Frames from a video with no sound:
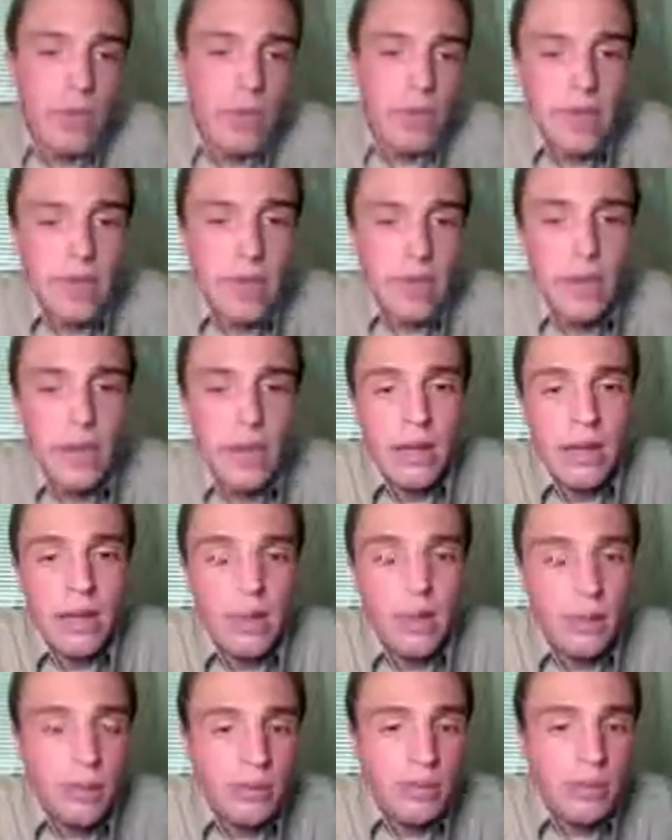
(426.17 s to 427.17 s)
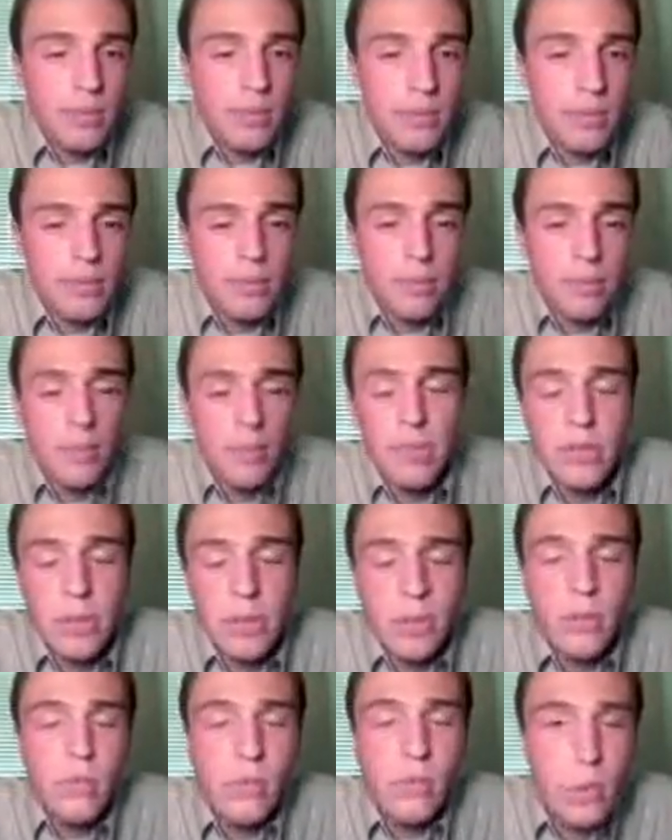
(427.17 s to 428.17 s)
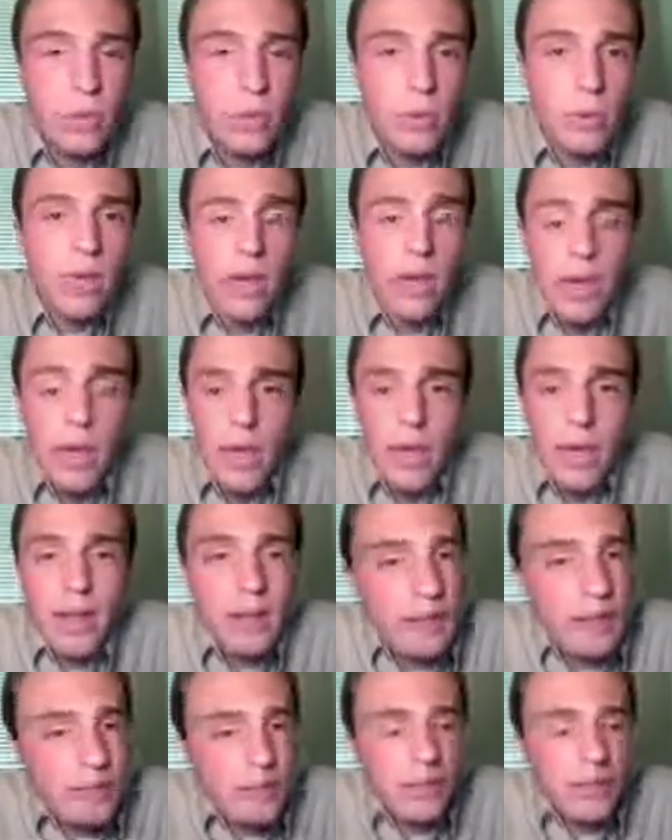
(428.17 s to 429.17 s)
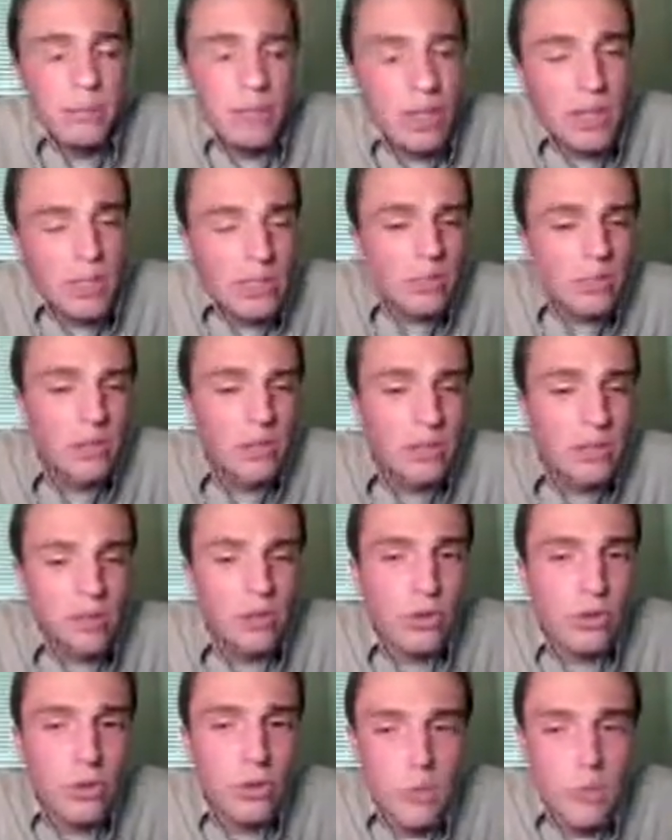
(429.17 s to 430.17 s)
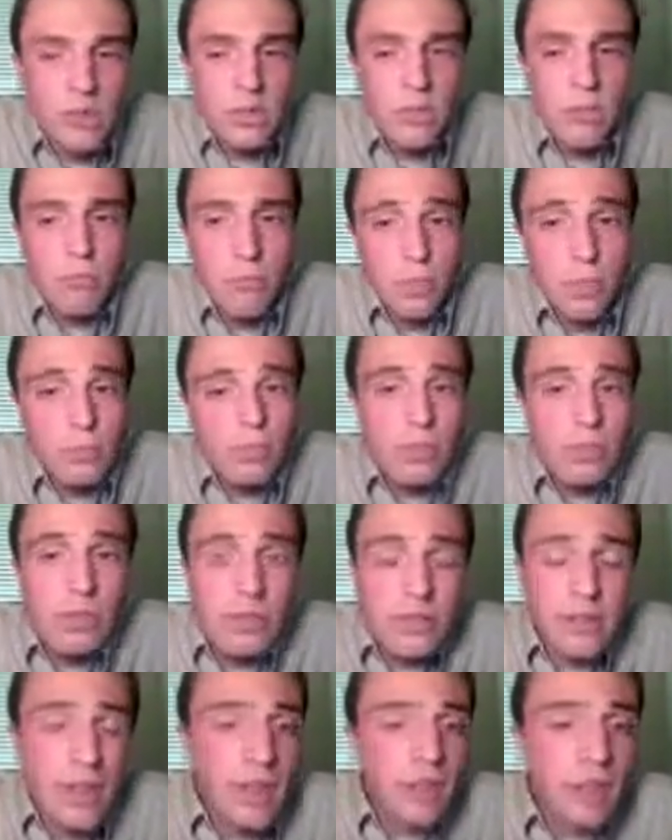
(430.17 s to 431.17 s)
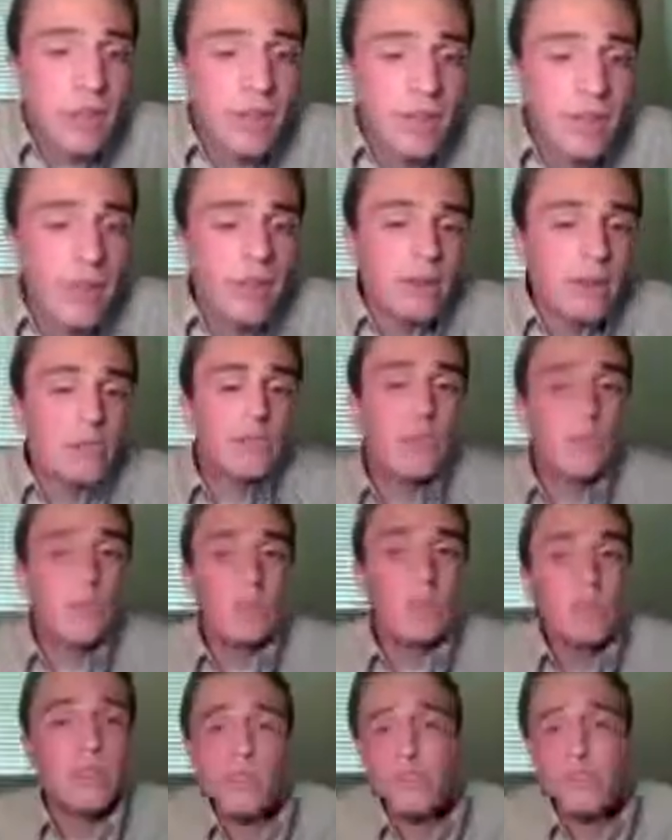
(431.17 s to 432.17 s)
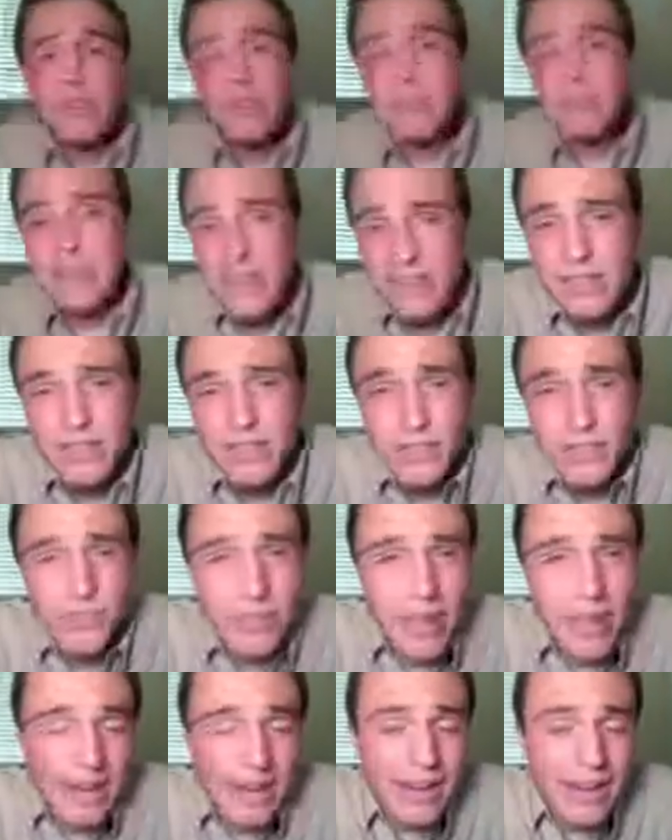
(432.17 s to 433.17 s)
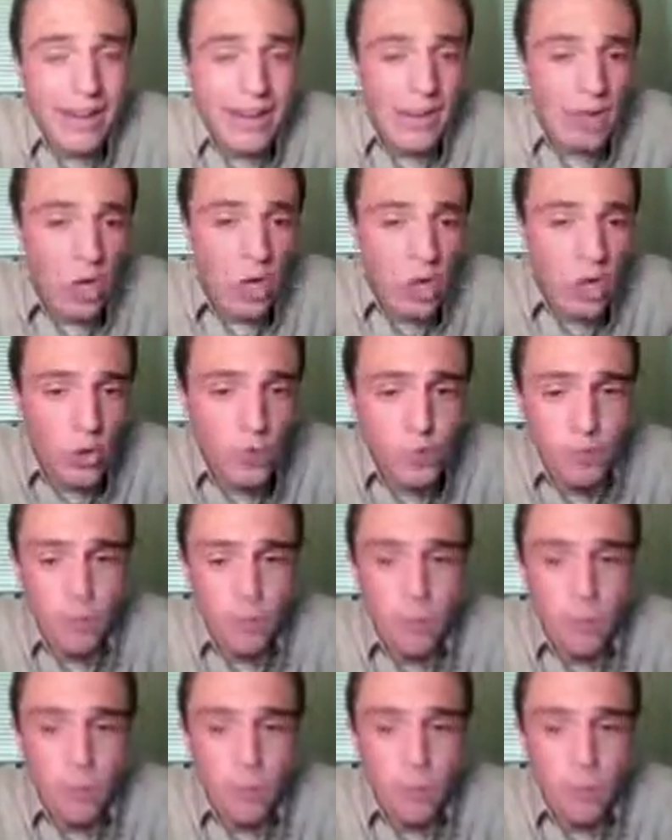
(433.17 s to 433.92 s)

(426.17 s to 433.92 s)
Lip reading: He had I guess a post-game interview, and he said he was actually trying to trade queens off most of the time. For some reason, he chose not to do that here.